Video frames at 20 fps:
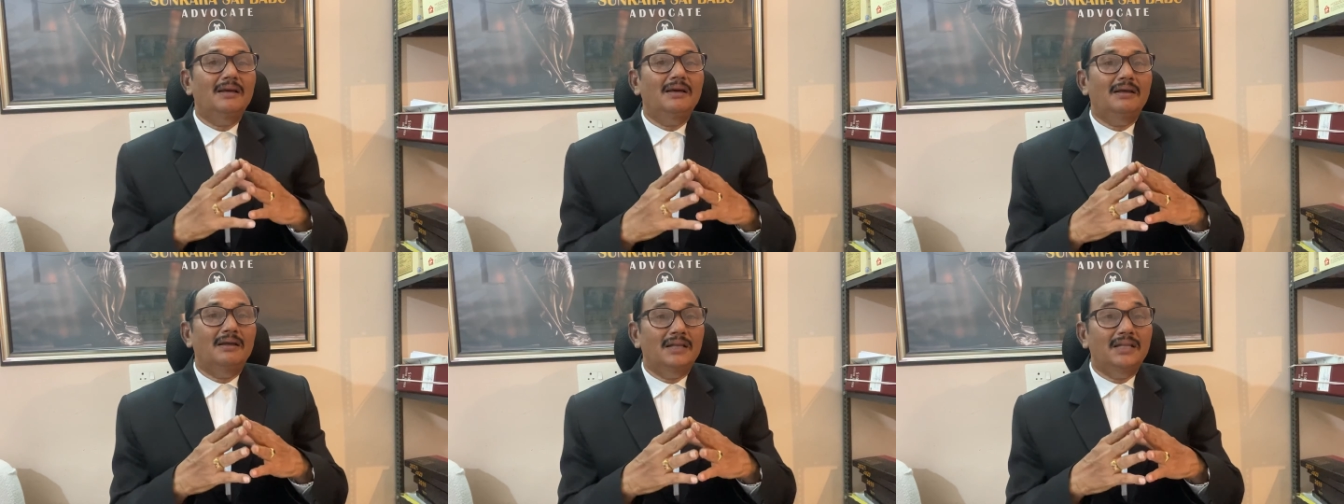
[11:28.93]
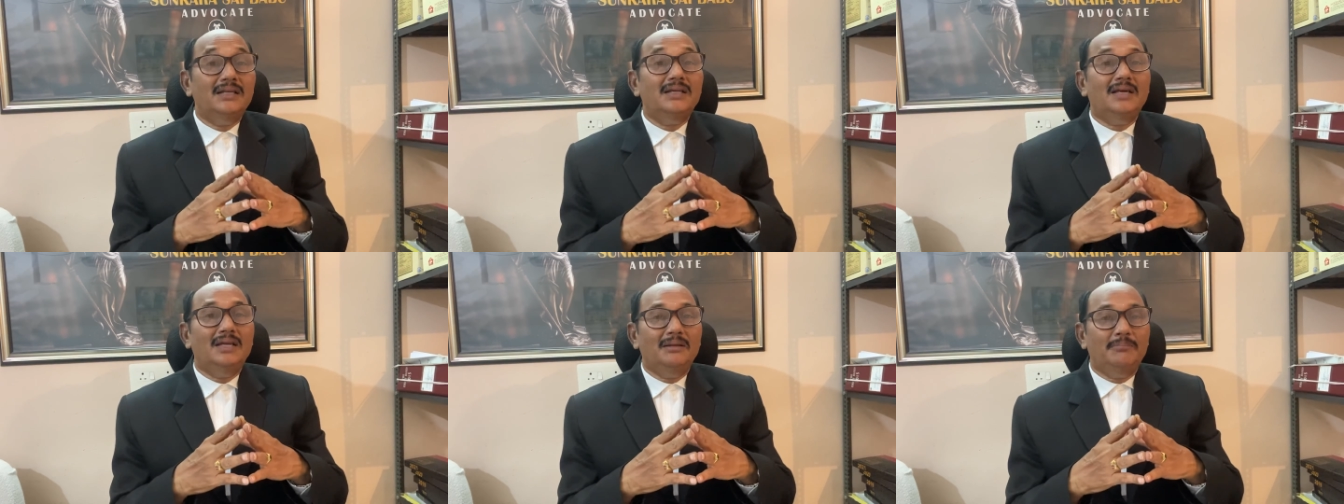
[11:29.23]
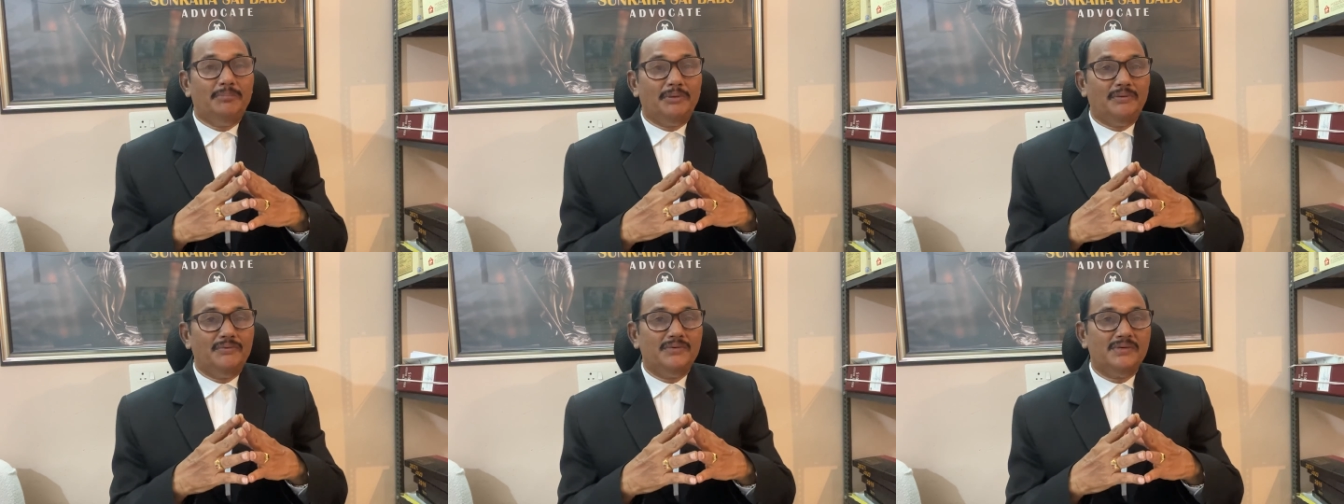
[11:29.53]
legal
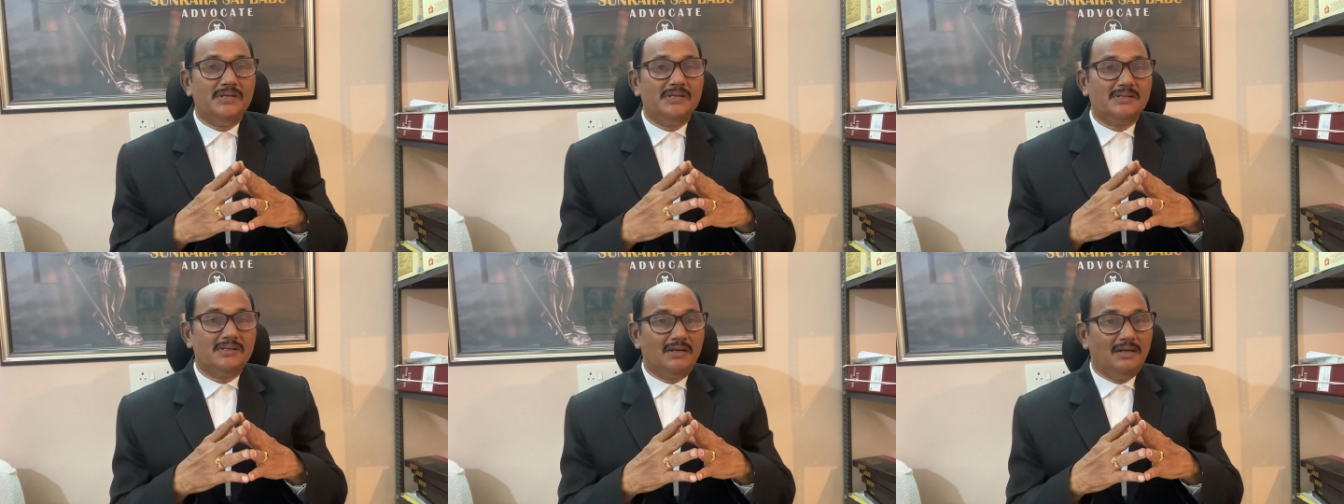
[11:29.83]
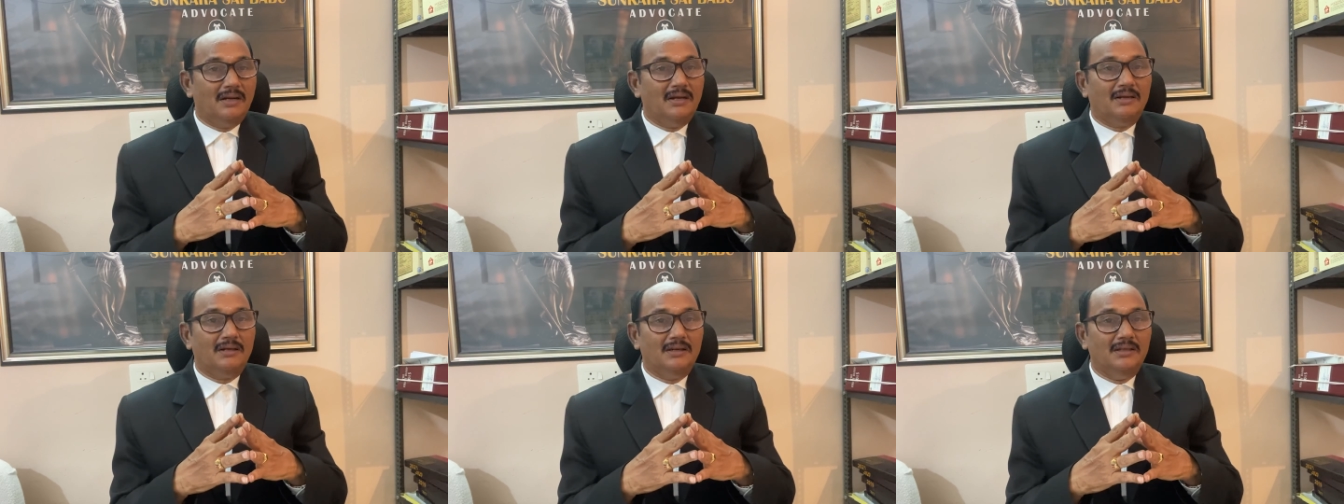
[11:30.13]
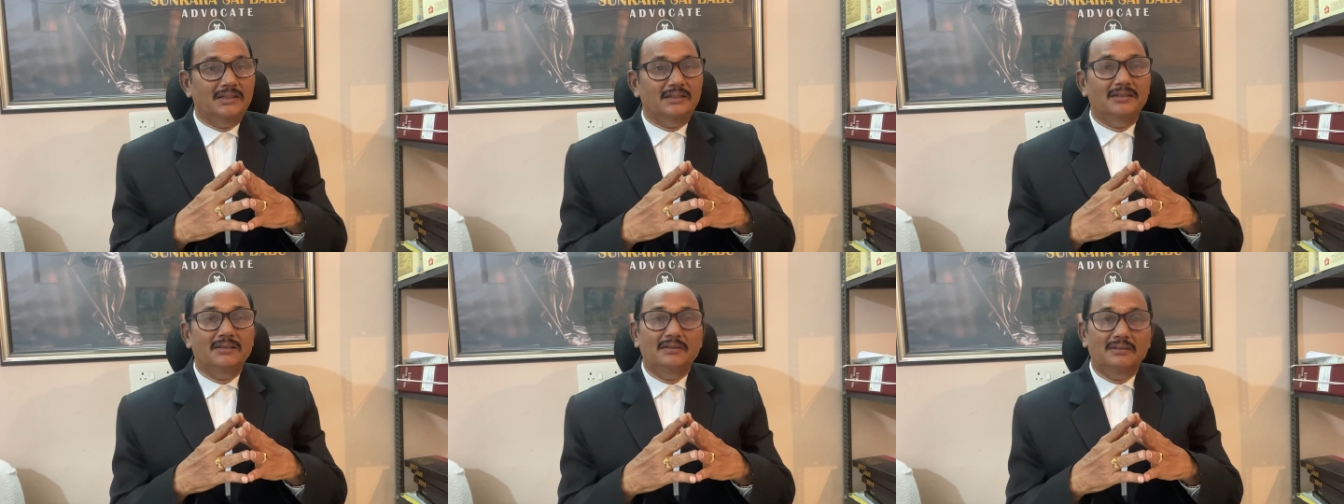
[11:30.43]
provisions
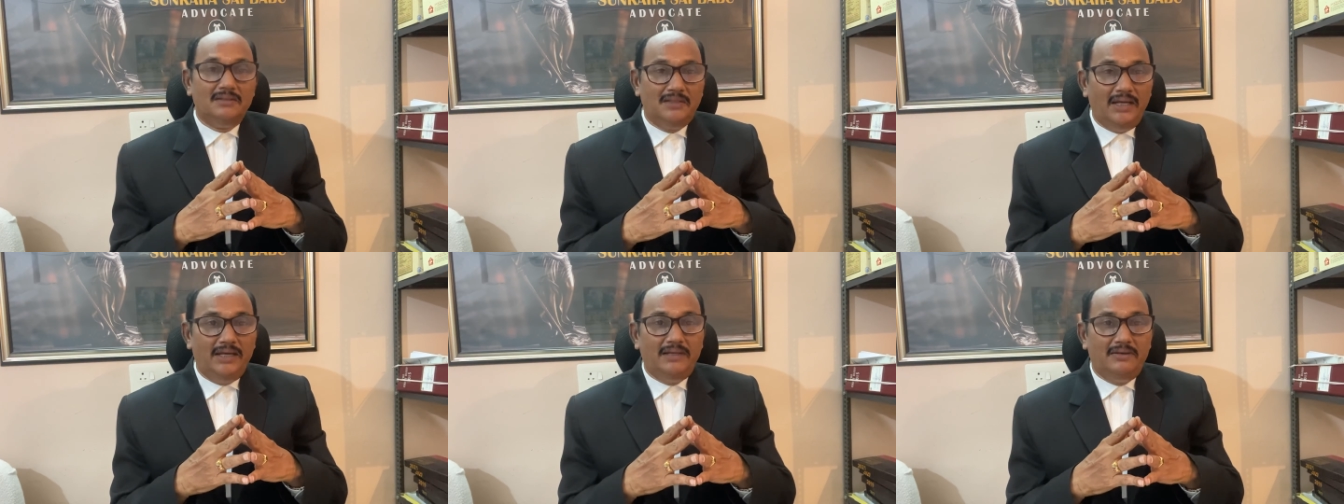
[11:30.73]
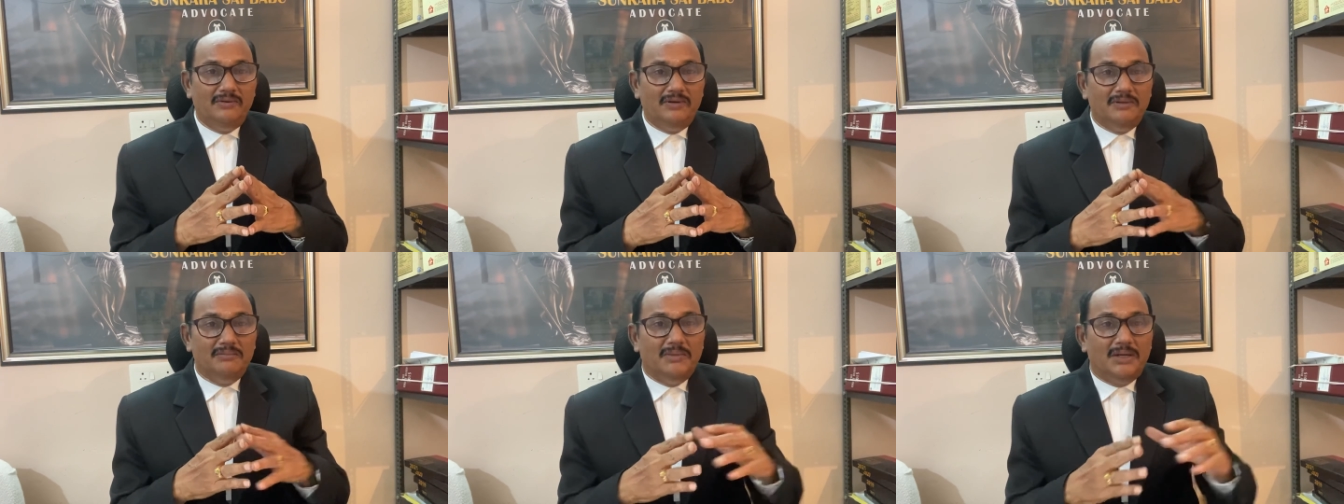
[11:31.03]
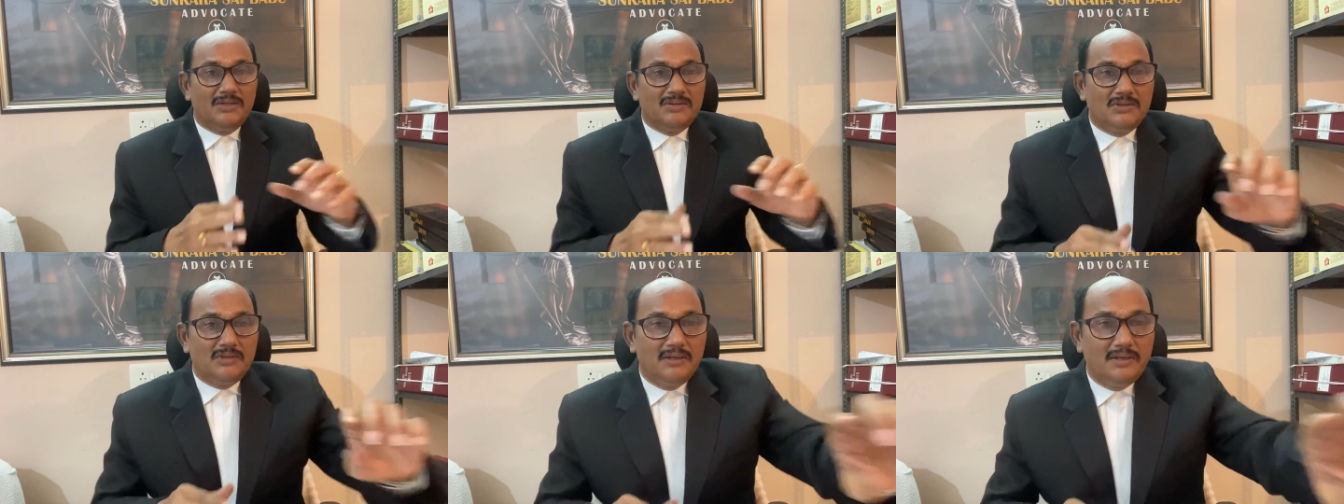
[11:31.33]
correctly. Thank you very
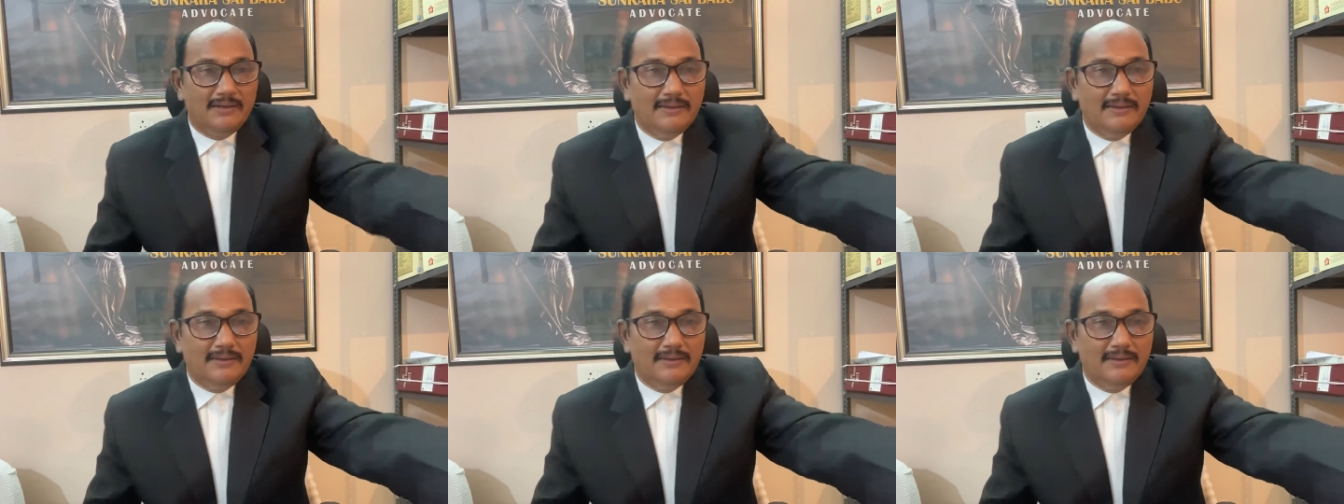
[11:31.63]
much.